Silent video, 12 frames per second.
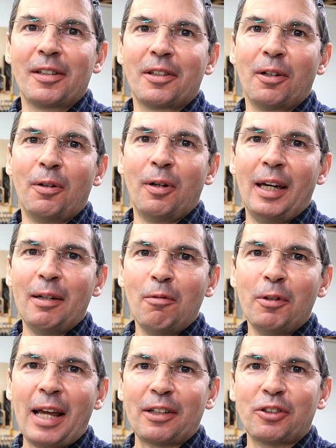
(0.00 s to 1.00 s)
so it
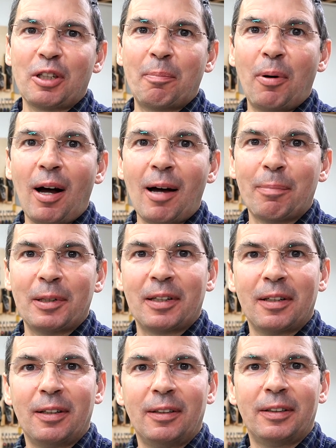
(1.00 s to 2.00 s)
won't actually pop
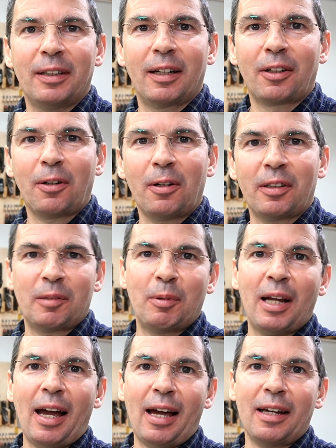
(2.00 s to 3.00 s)
until the current has
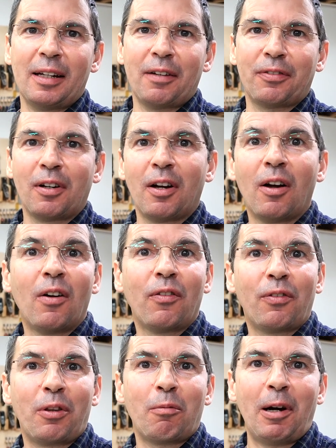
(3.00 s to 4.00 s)
been high enough
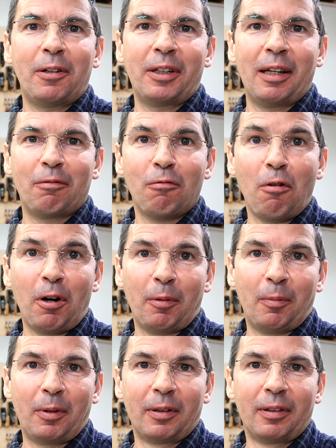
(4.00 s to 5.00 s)
for the wire to get
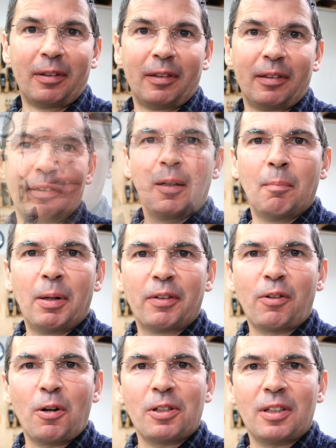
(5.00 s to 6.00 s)
warm. But
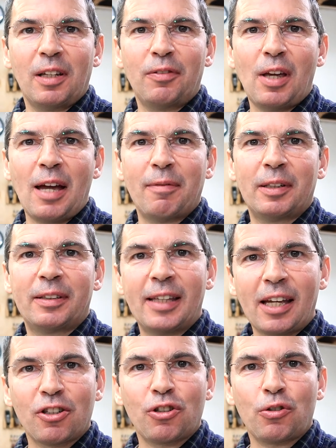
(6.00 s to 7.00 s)
of course, if you have a
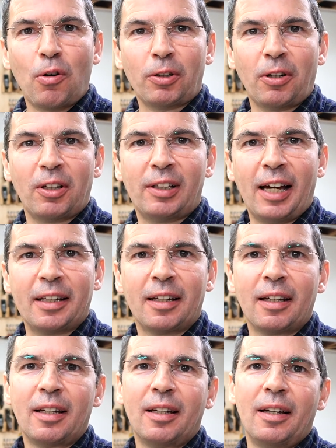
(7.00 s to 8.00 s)
dead short on the
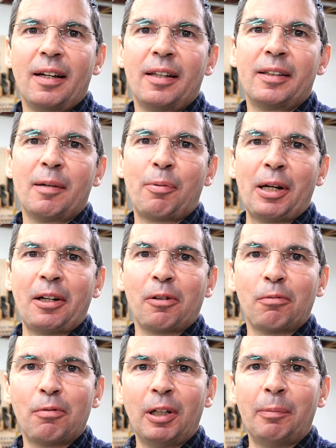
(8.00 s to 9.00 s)
line, the
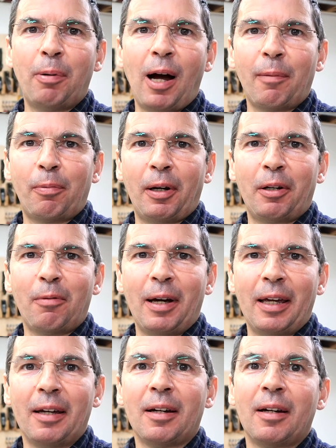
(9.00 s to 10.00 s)
breaker will pop right
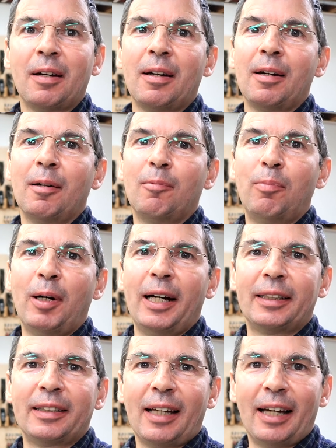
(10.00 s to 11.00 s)
away,
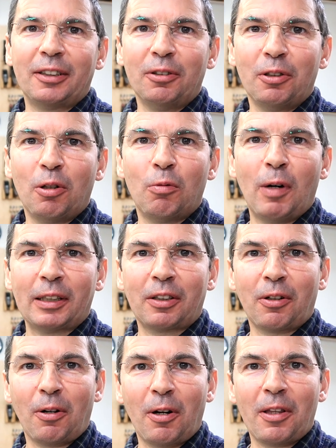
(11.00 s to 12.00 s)
but I don't know
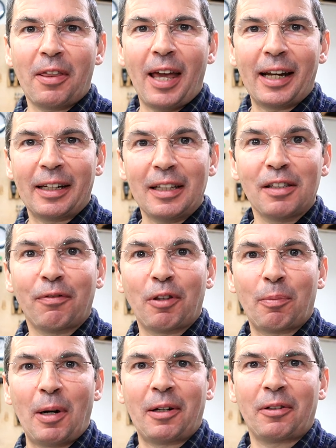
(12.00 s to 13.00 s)
what current that is for
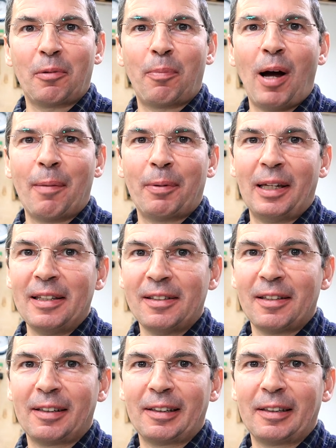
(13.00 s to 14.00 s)
the breaker to pop
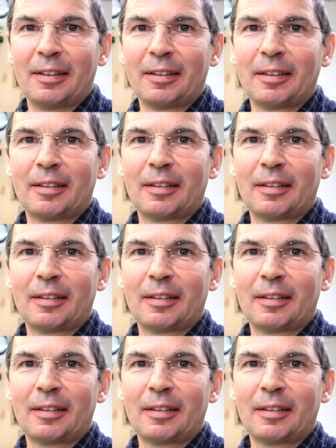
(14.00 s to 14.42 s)
instantly.